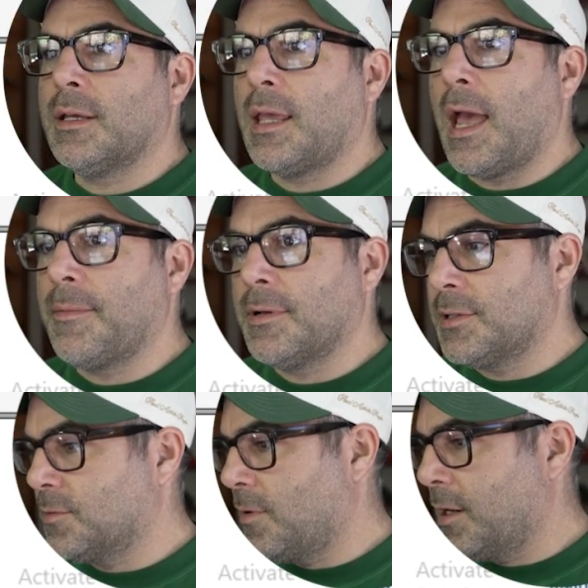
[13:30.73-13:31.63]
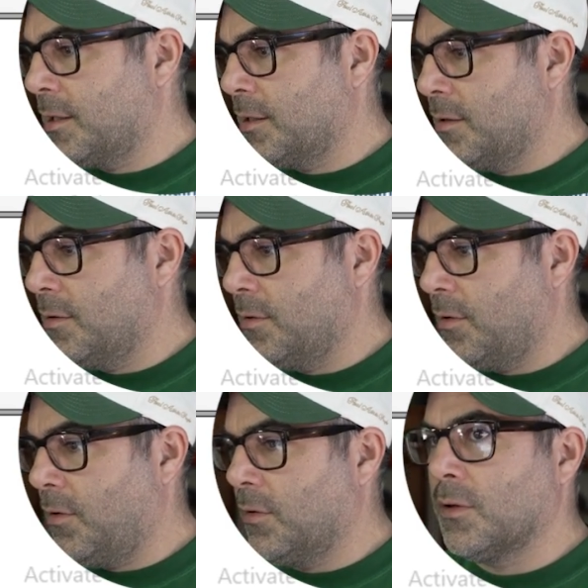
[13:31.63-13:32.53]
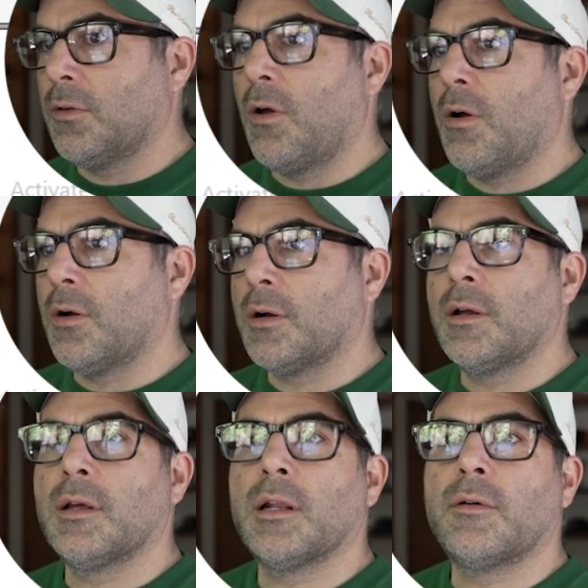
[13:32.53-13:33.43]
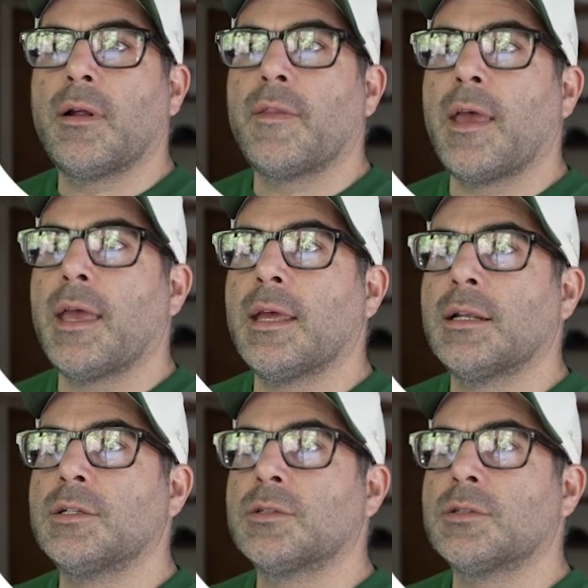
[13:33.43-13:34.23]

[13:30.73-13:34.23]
cabinets running all along and around the edge.